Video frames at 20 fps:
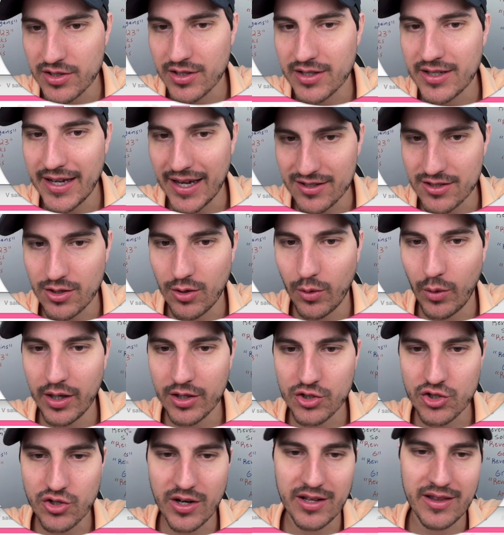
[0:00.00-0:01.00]
Yes, oil
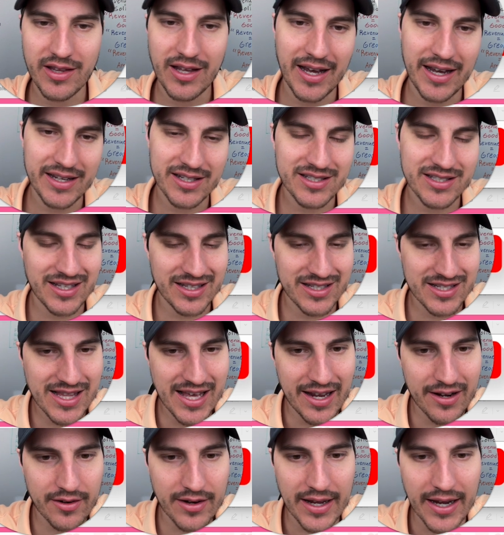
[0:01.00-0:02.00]
is trading the highest since
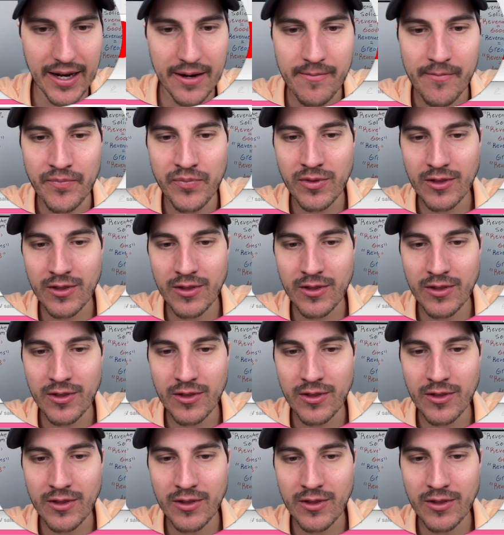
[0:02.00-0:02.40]
then, okay?